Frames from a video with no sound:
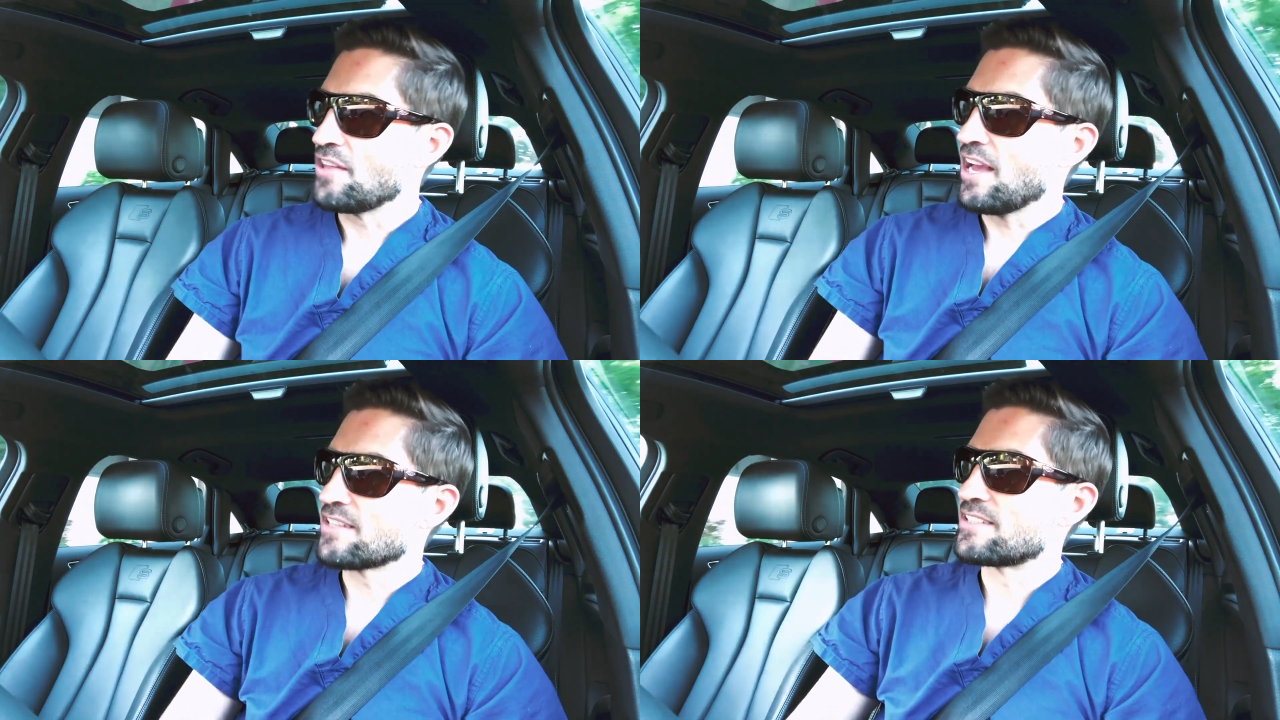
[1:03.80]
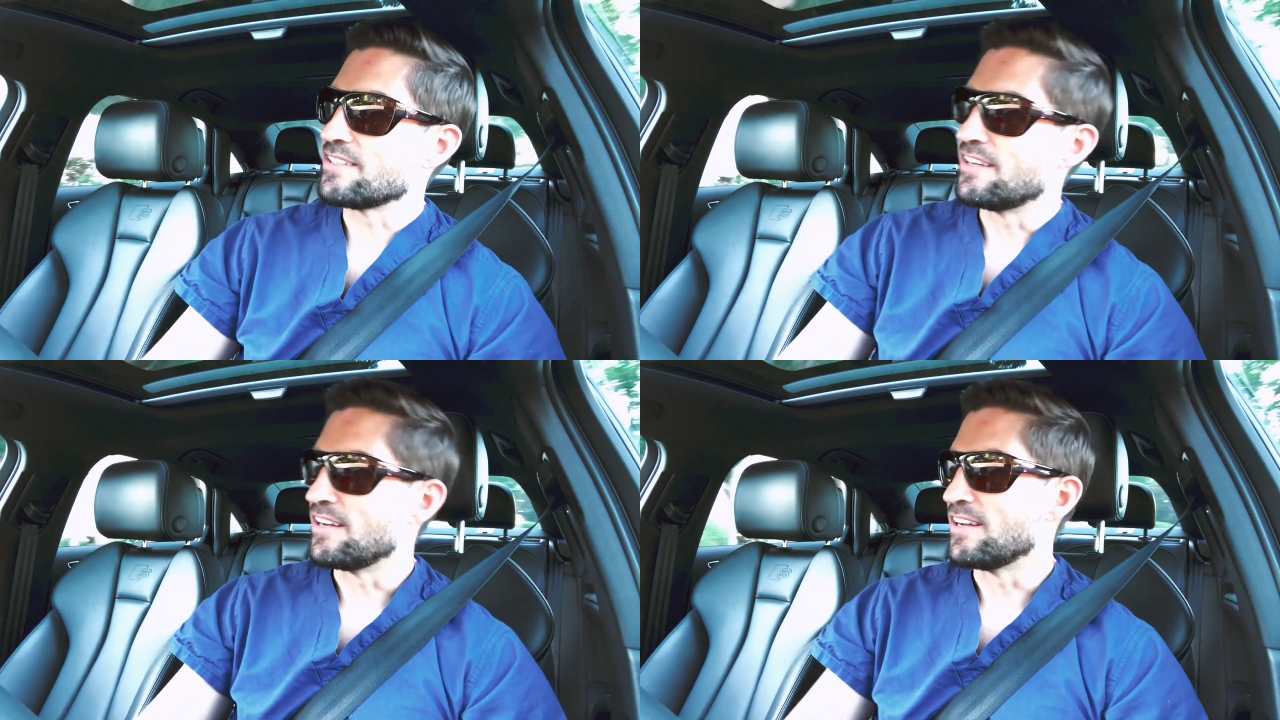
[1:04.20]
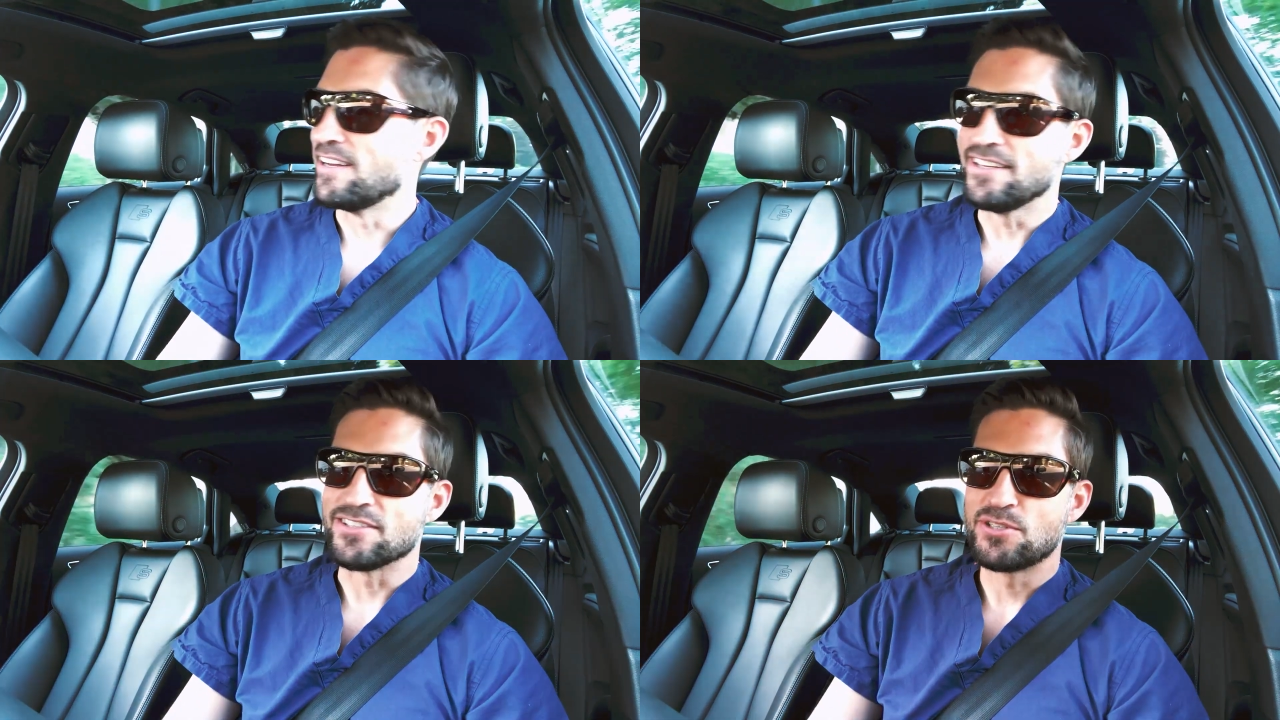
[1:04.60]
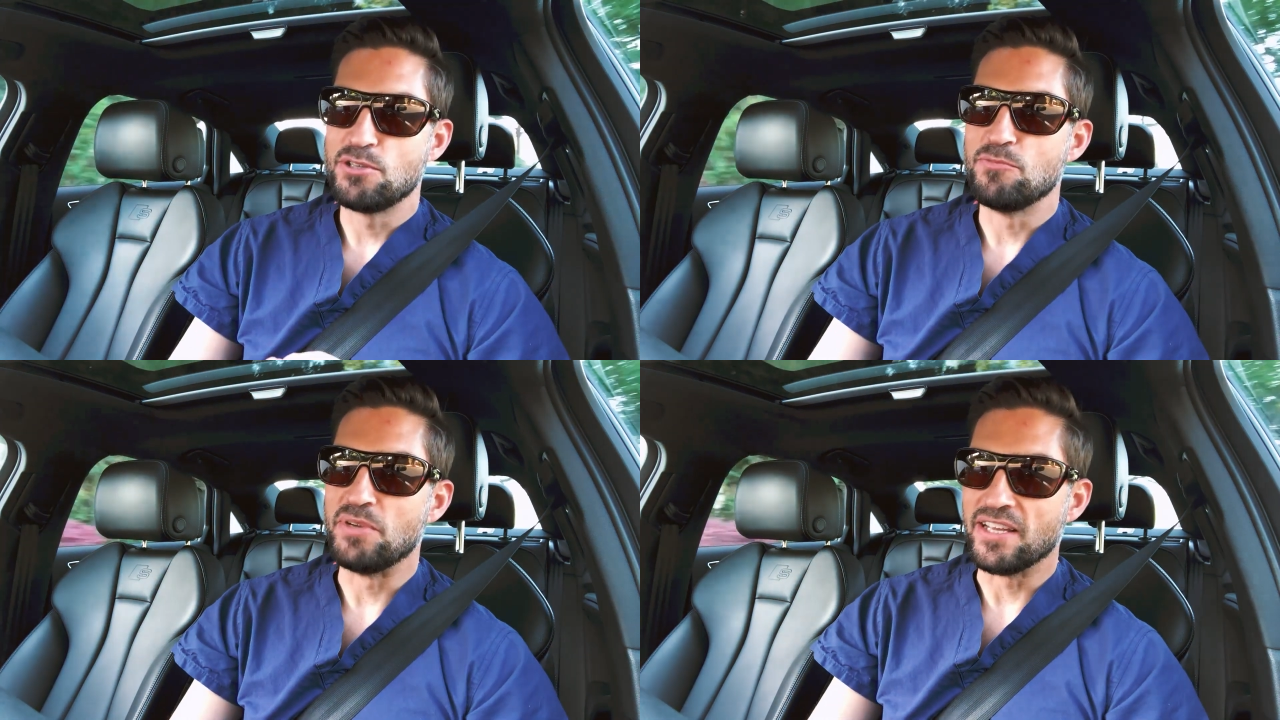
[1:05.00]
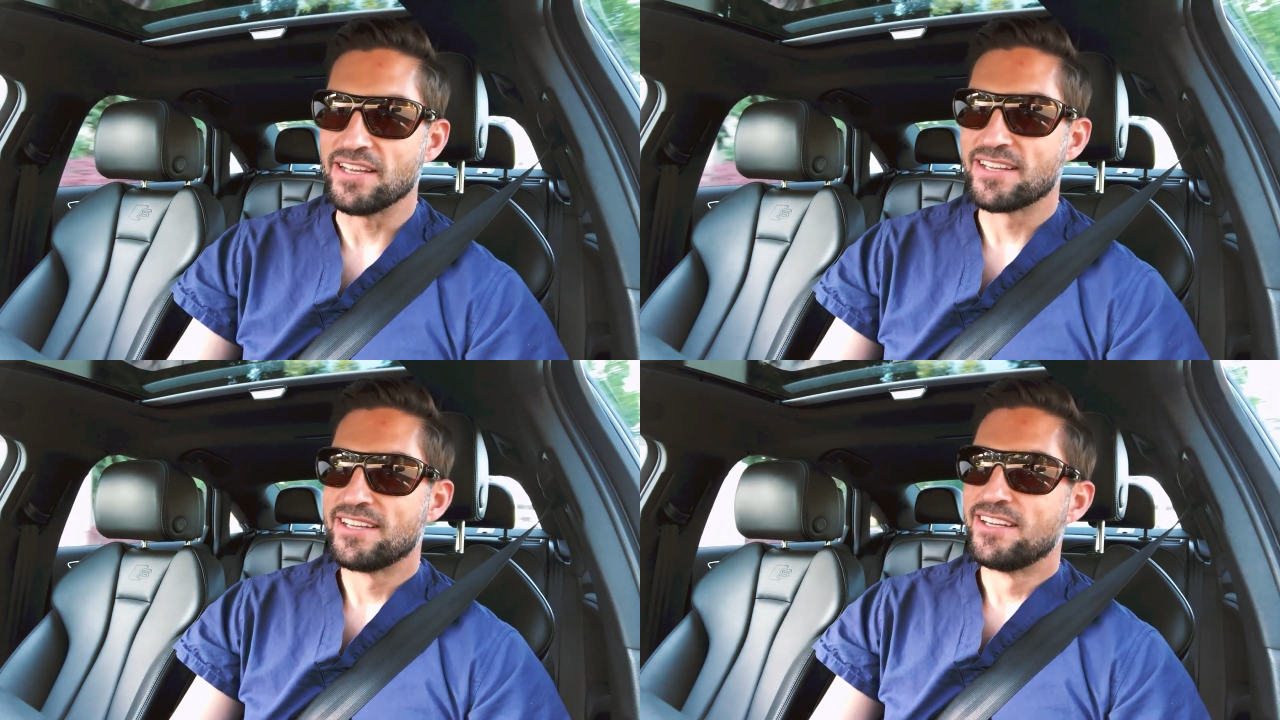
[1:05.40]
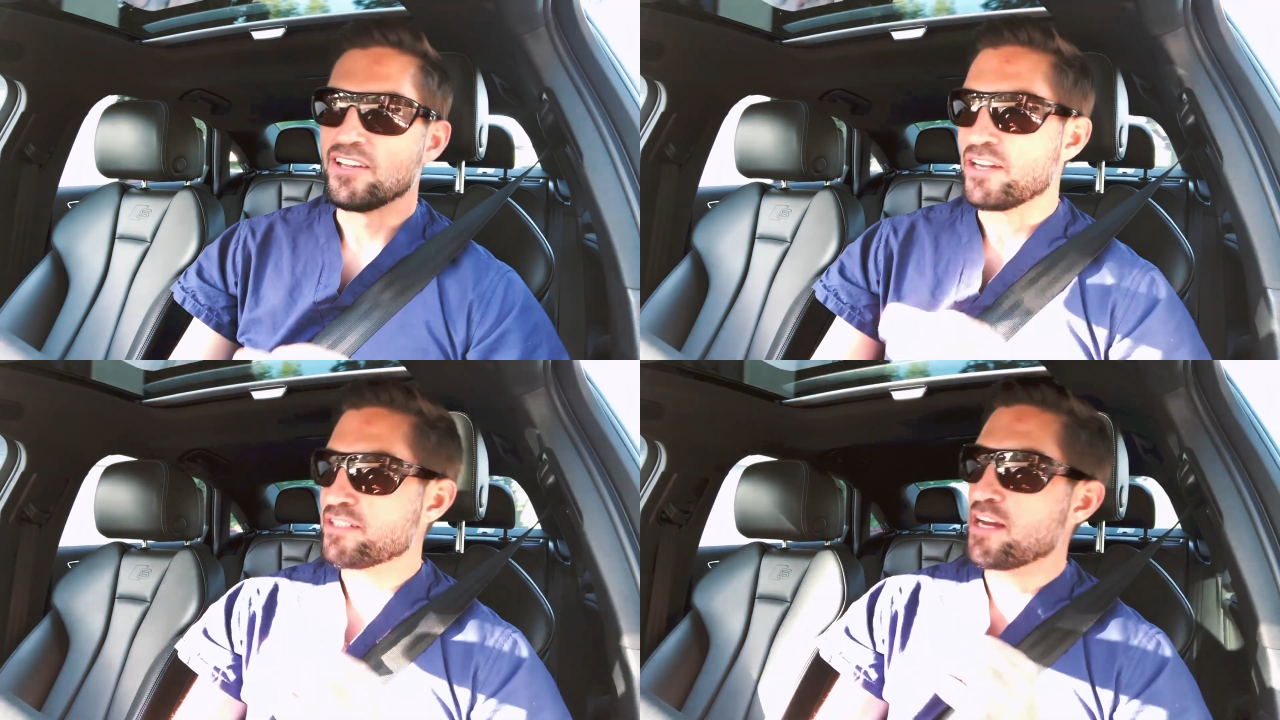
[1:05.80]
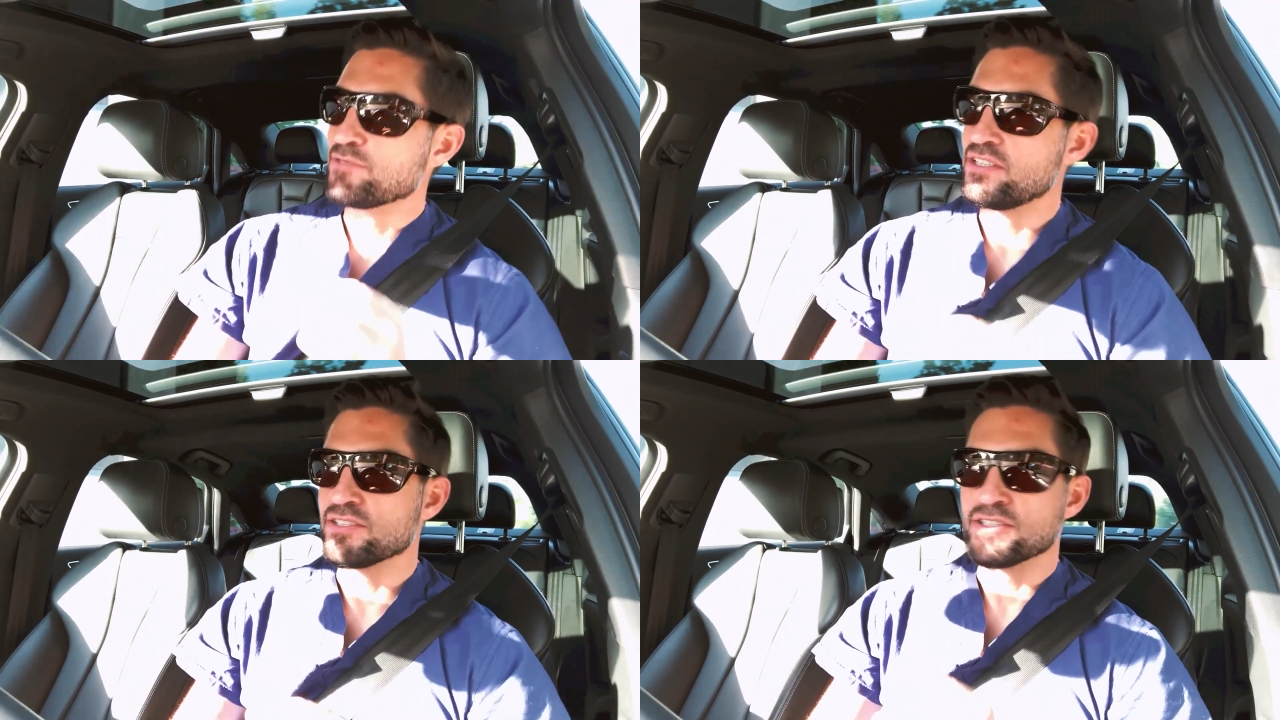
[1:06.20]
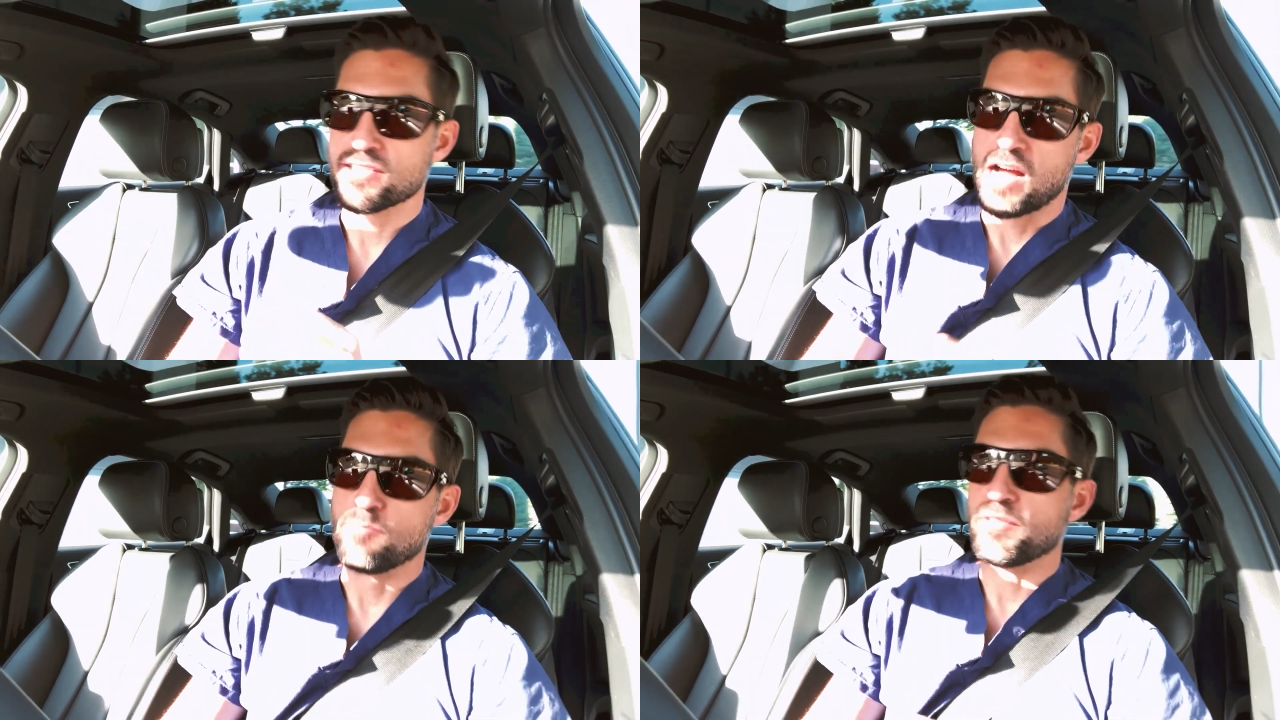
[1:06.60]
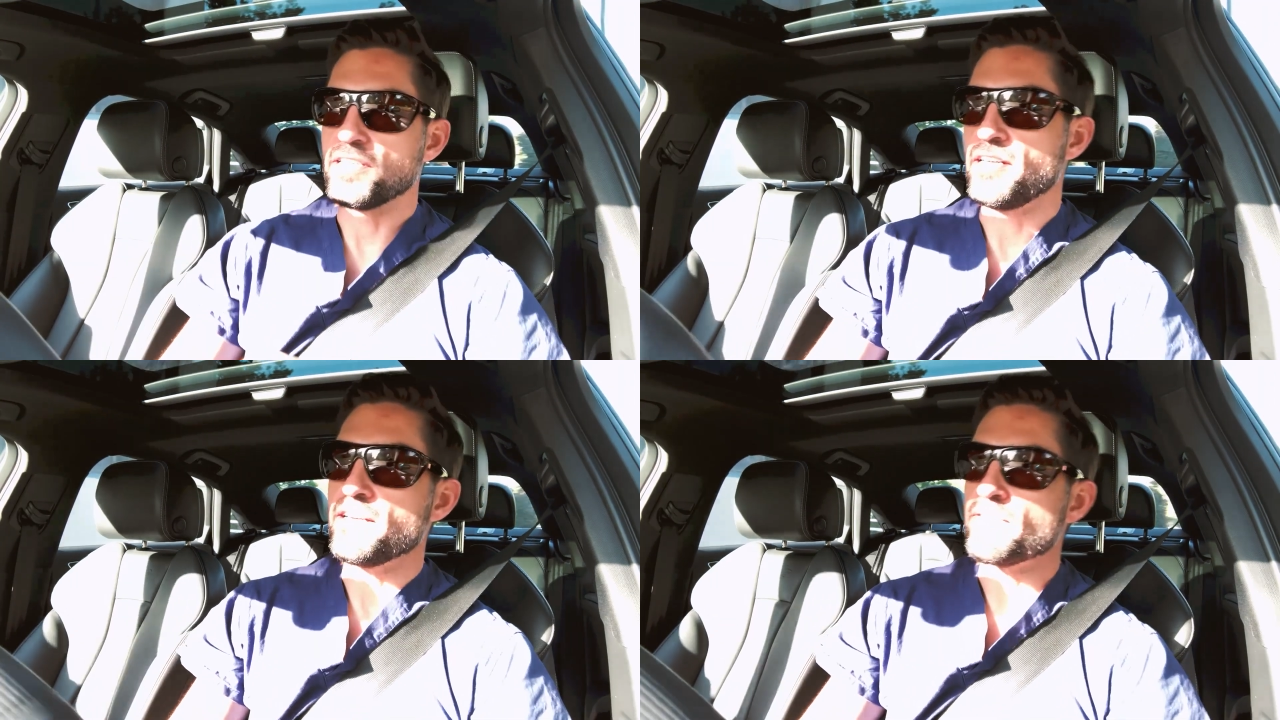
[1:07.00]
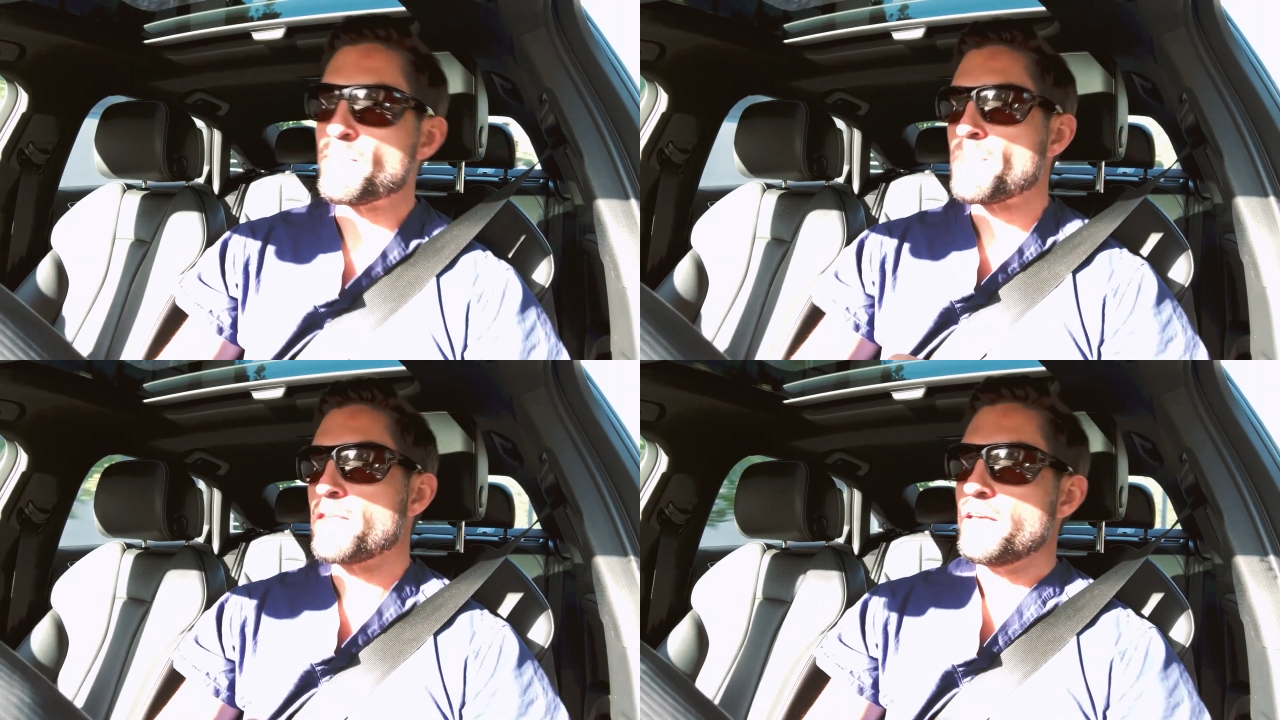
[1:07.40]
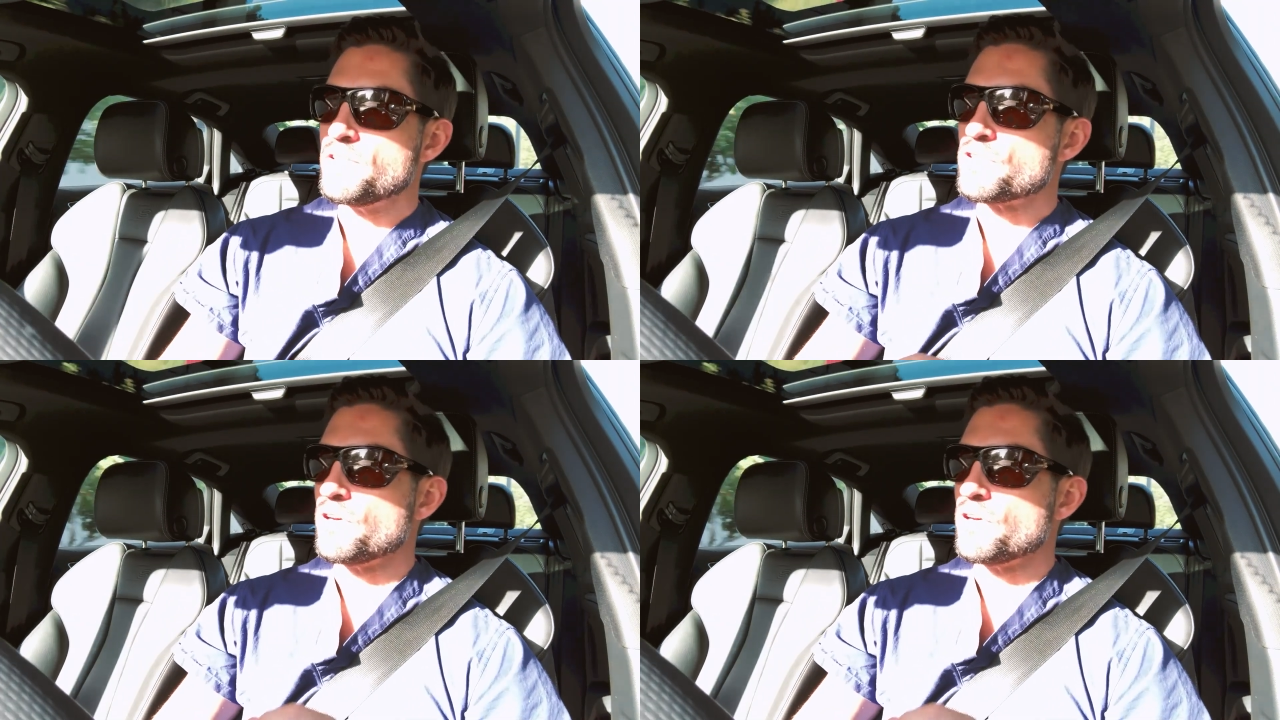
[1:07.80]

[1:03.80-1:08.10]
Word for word: that uh, is too big, a lot of times it doesn't stop bleeding. And